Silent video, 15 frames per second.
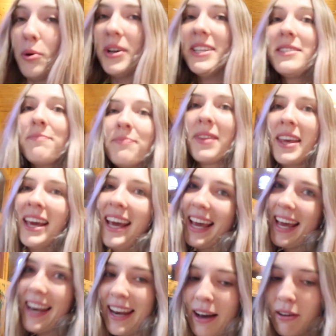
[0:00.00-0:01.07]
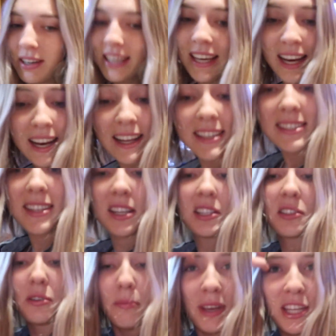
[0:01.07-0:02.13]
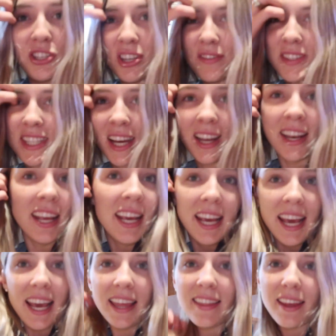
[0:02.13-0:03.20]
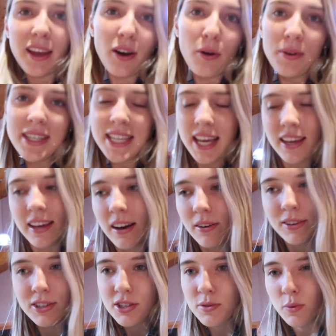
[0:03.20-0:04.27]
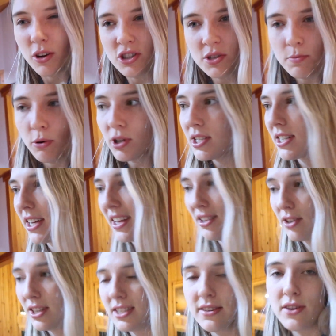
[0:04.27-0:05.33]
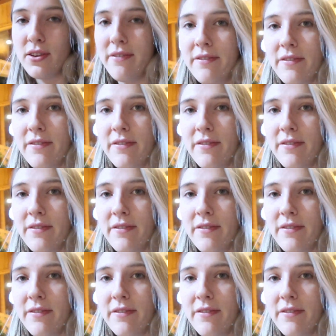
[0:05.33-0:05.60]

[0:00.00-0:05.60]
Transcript: boys. And now he has a little makeshift son and they always hang out and just watch sports together and it's